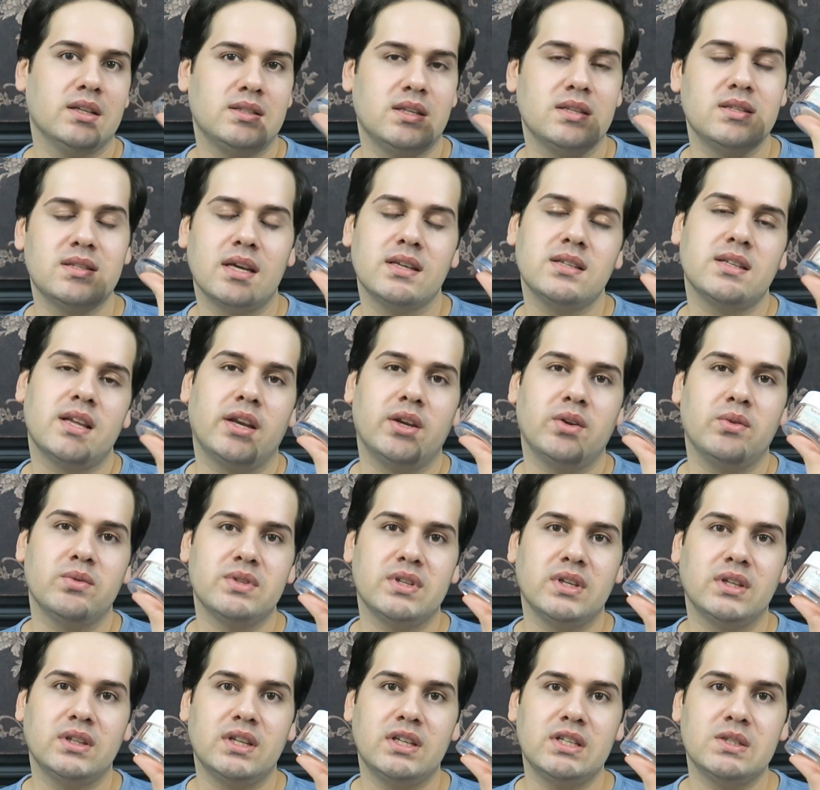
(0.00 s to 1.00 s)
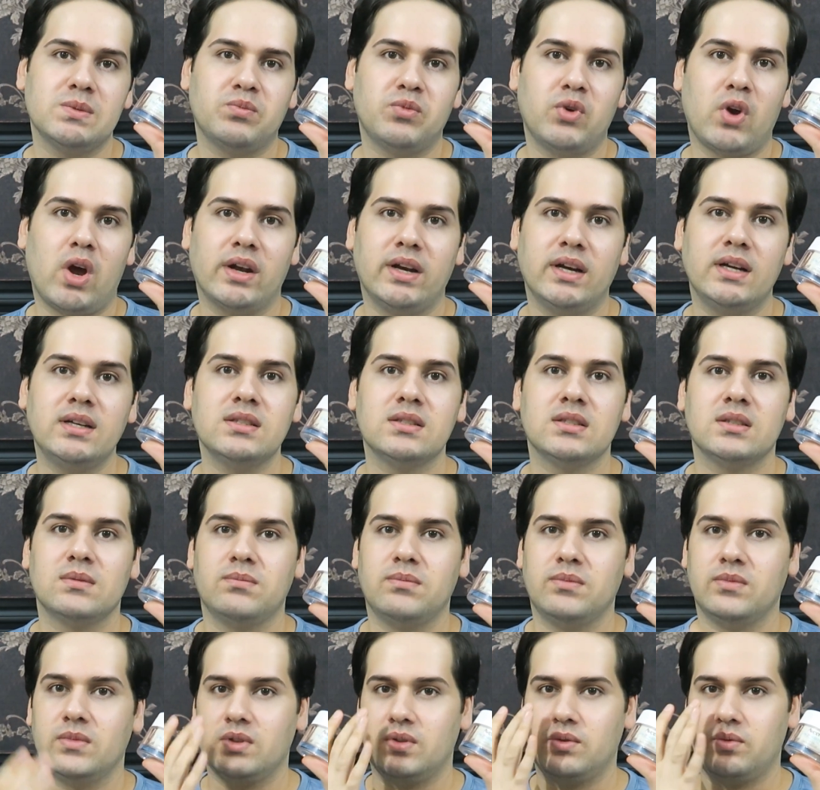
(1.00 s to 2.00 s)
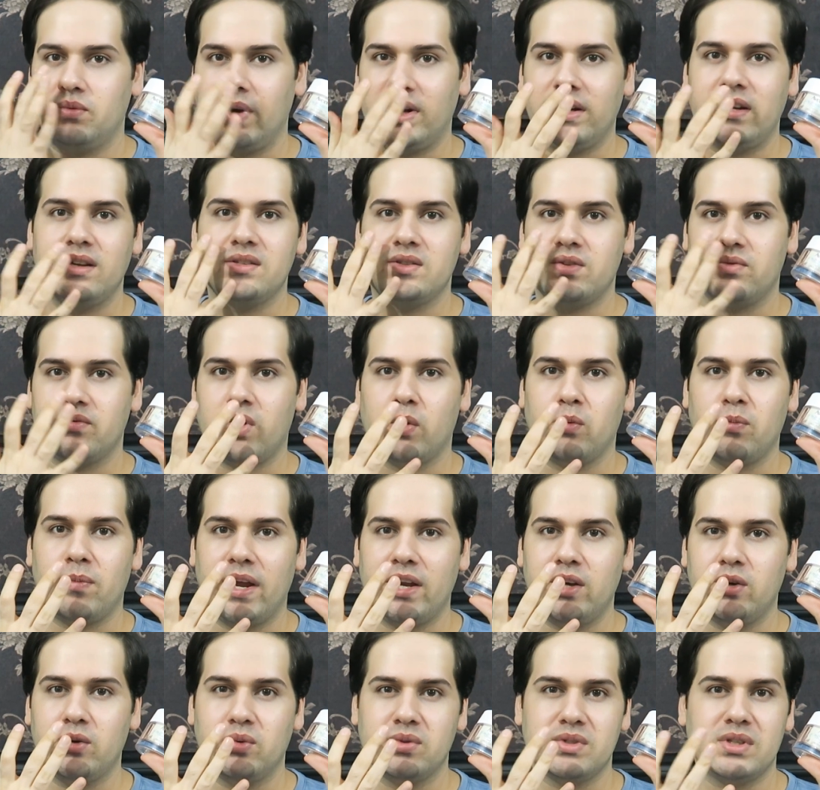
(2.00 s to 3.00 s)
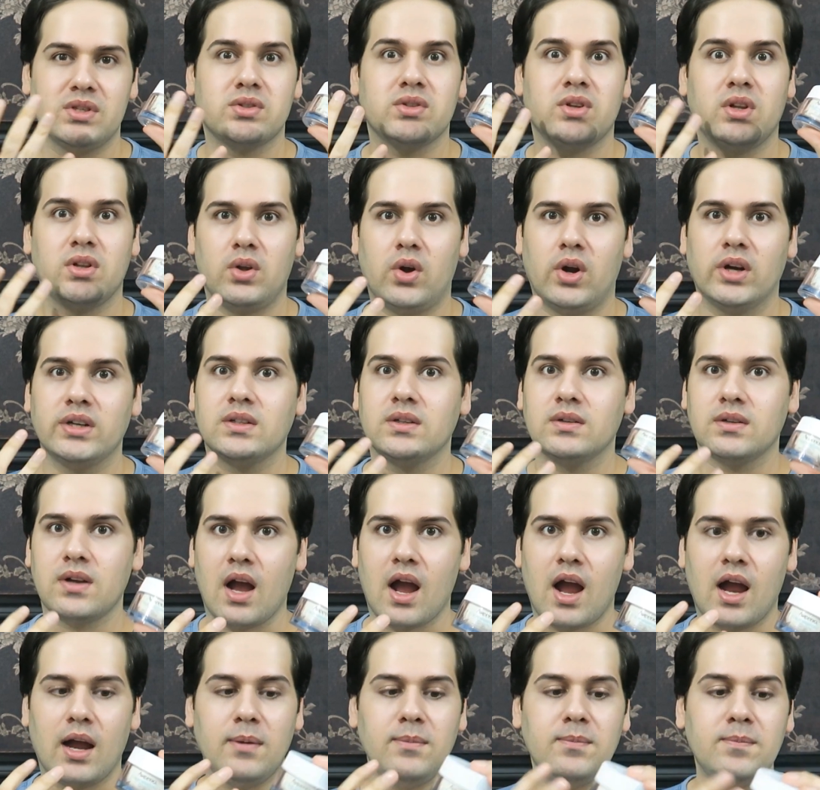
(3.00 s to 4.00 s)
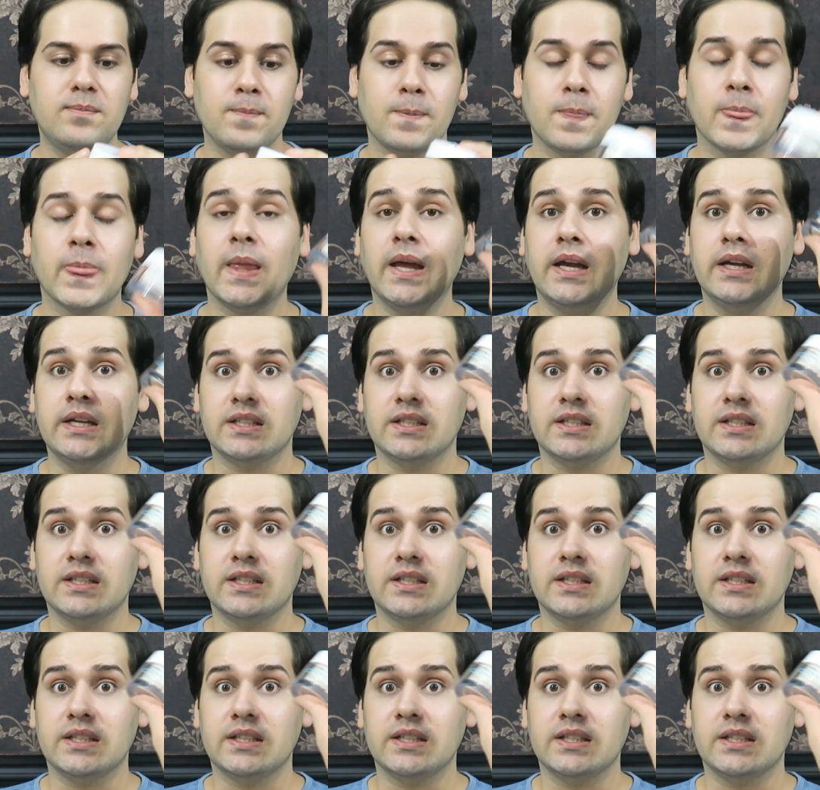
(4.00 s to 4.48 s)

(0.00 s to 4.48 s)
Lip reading: since I started using these products, the redness around my nose is a lot calm.